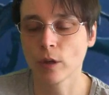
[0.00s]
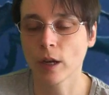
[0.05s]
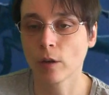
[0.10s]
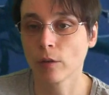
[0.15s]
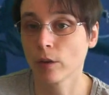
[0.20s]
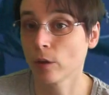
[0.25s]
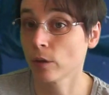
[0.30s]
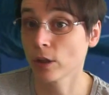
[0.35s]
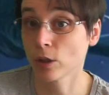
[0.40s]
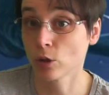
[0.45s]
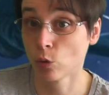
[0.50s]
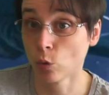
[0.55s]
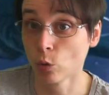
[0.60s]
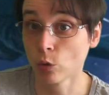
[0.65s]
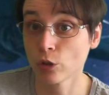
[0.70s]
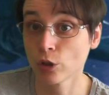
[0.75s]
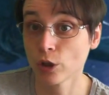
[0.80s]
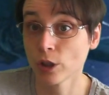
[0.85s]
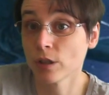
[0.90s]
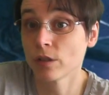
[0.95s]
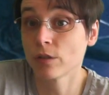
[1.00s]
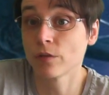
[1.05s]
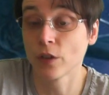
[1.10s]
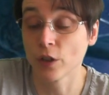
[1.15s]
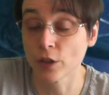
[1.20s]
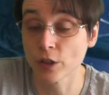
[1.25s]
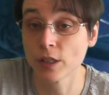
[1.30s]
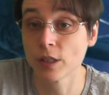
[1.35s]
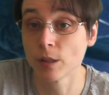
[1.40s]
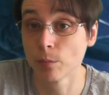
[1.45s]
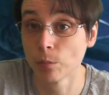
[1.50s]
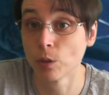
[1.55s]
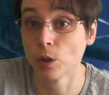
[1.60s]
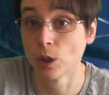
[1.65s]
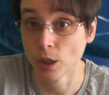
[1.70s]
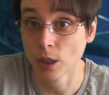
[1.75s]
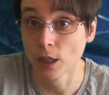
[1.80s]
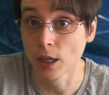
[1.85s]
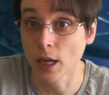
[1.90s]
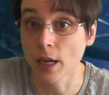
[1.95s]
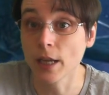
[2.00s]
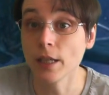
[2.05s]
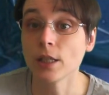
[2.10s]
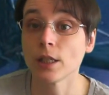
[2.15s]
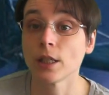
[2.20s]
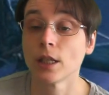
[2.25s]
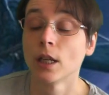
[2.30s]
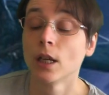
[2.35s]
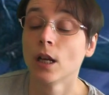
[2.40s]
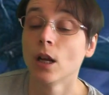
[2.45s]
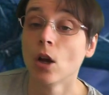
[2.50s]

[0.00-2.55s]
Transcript: Now there are torches, very simple light,